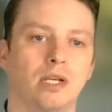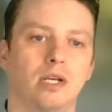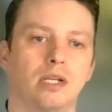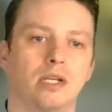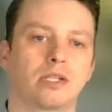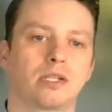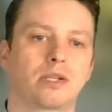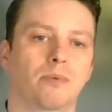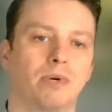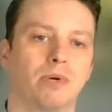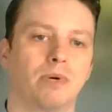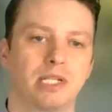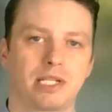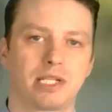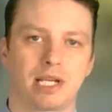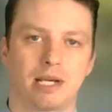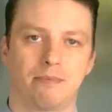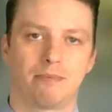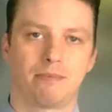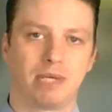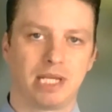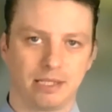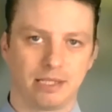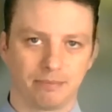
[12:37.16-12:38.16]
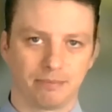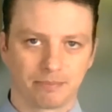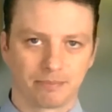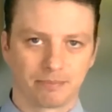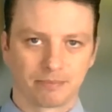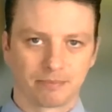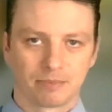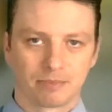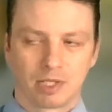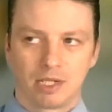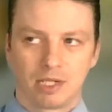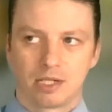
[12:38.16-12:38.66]
So what does that mean?
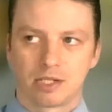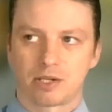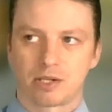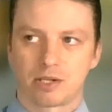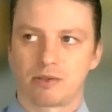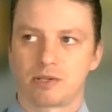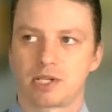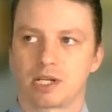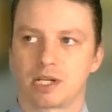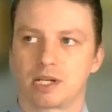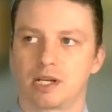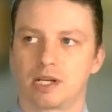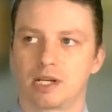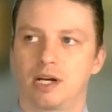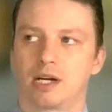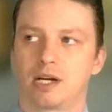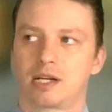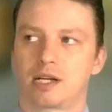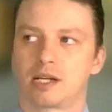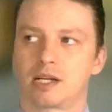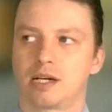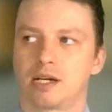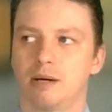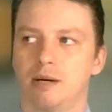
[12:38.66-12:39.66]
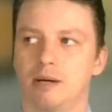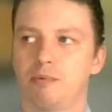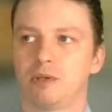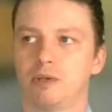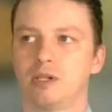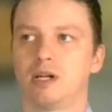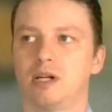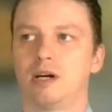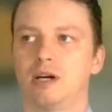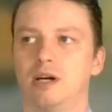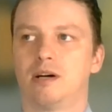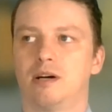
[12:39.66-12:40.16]
So there's a
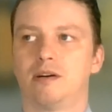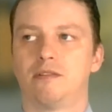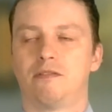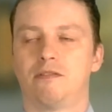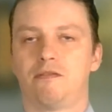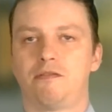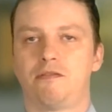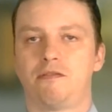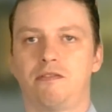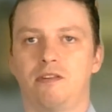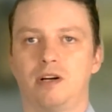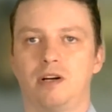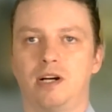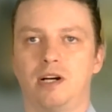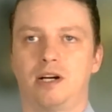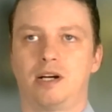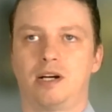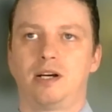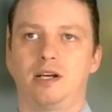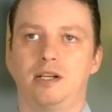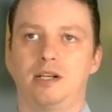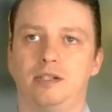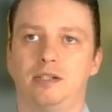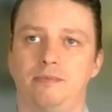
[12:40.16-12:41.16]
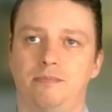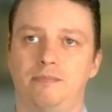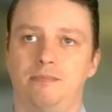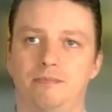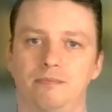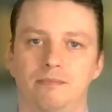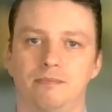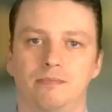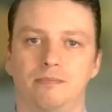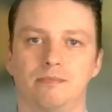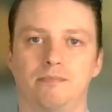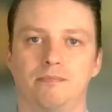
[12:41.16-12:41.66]
couple of
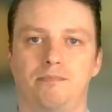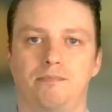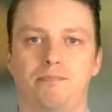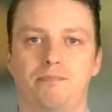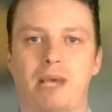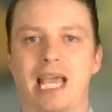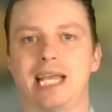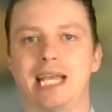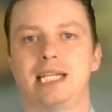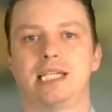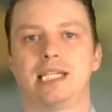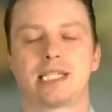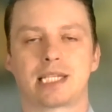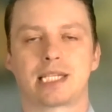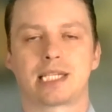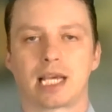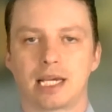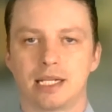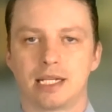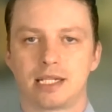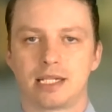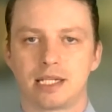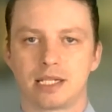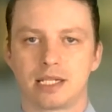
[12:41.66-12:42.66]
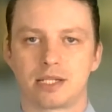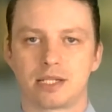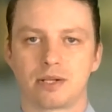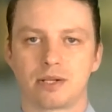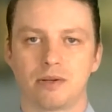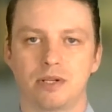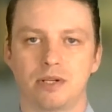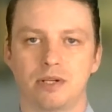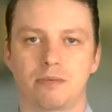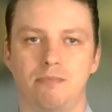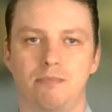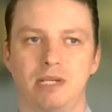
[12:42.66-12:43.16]
pain scientists, so
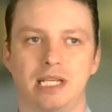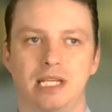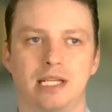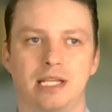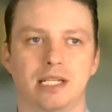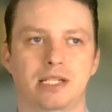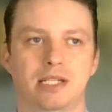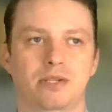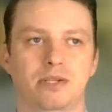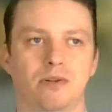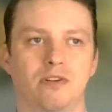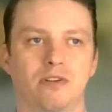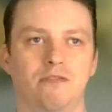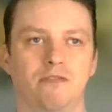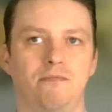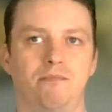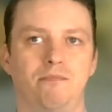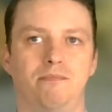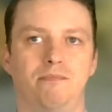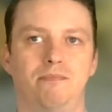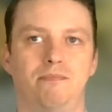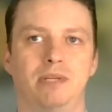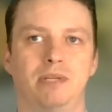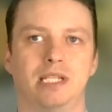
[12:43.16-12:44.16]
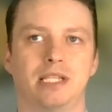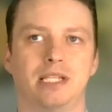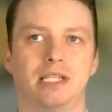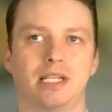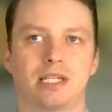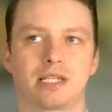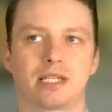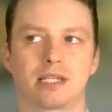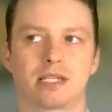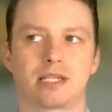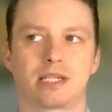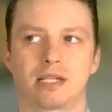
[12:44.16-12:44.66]
to speak. It's sort of been
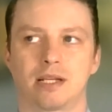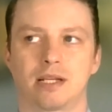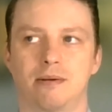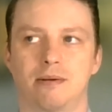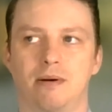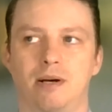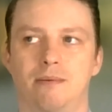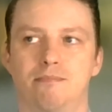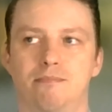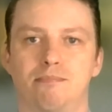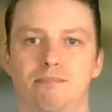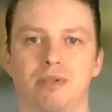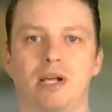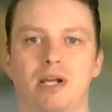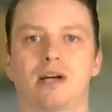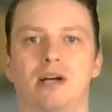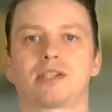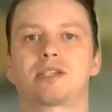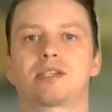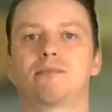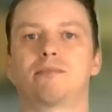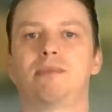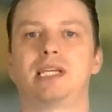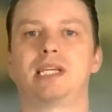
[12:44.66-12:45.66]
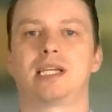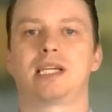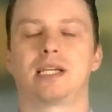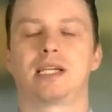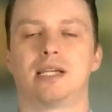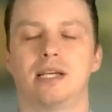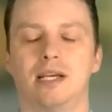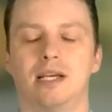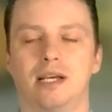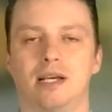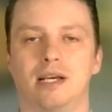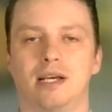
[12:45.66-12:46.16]
this blossoming,
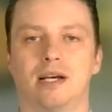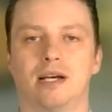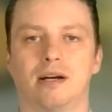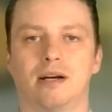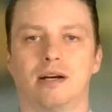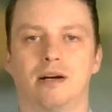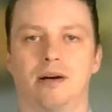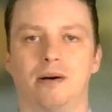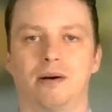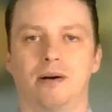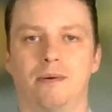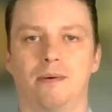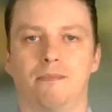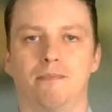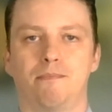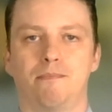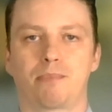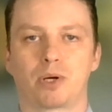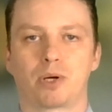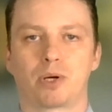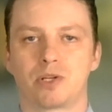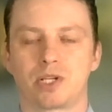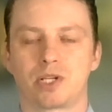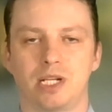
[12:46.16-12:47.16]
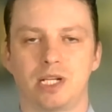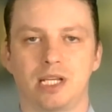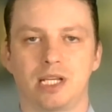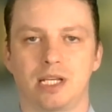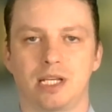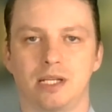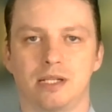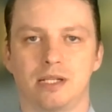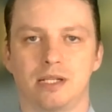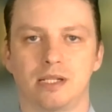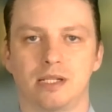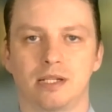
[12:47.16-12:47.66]

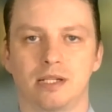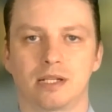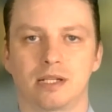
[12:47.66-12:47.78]
burgeoning